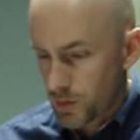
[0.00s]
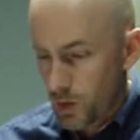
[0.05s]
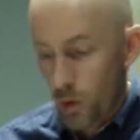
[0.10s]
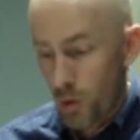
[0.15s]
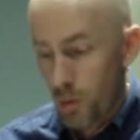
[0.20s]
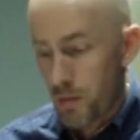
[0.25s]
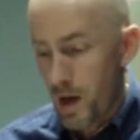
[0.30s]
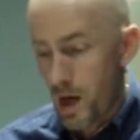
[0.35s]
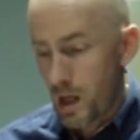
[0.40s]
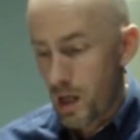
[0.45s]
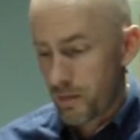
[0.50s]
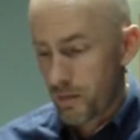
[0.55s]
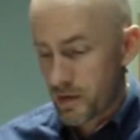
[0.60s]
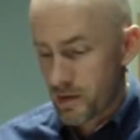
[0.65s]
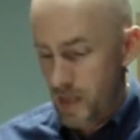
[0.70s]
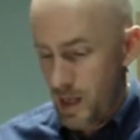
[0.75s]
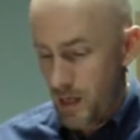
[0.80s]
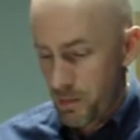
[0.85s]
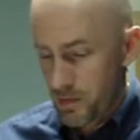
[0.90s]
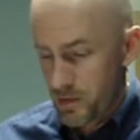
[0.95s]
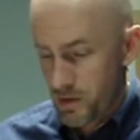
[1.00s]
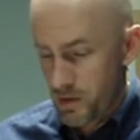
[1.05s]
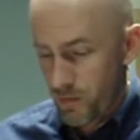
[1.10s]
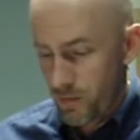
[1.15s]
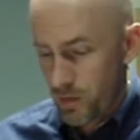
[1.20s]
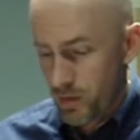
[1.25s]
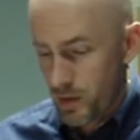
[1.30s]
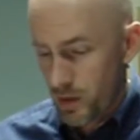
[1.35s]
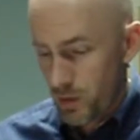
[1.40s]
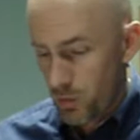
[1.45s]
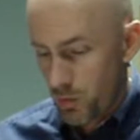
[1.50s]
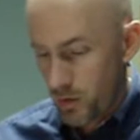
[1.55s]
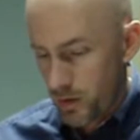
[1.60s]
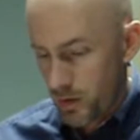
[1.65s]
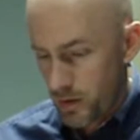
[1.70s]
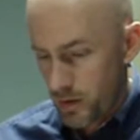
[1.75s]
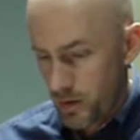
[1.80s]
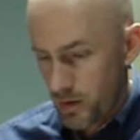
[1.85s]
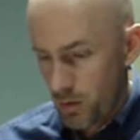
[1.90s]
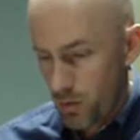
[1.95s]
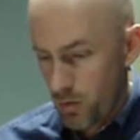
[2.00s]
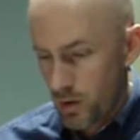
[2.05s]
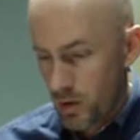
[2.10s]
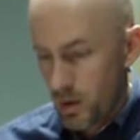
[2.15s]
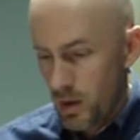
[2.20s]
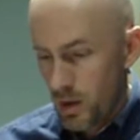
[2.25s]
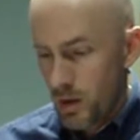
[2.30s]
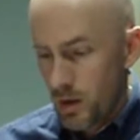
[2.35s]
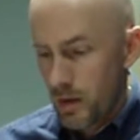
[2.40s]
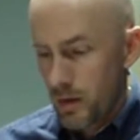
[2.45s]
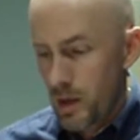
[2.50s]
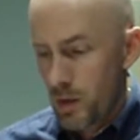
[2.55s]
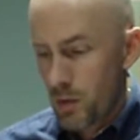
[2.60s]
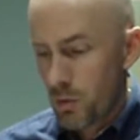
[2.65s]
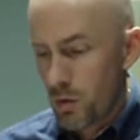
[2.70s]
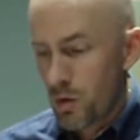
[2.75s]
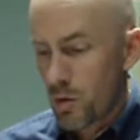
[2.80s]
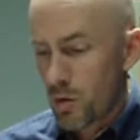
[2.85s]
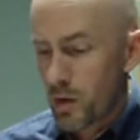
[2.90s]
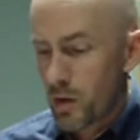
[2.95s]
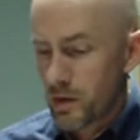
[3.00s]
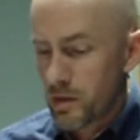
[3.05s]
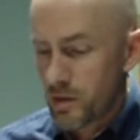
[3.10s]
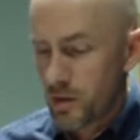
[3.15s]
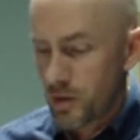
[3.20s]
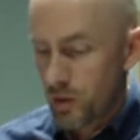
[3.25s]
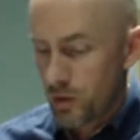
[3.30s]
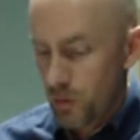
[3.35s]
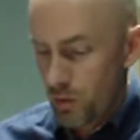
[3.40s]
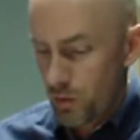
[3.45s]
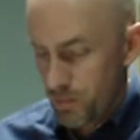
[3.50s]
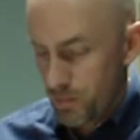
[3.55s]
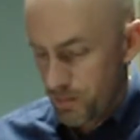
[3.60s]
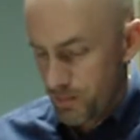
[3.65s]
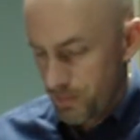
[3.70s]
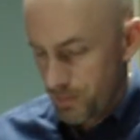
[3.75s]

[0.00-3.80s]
whole pile of examples here of what they were going to do. They were going to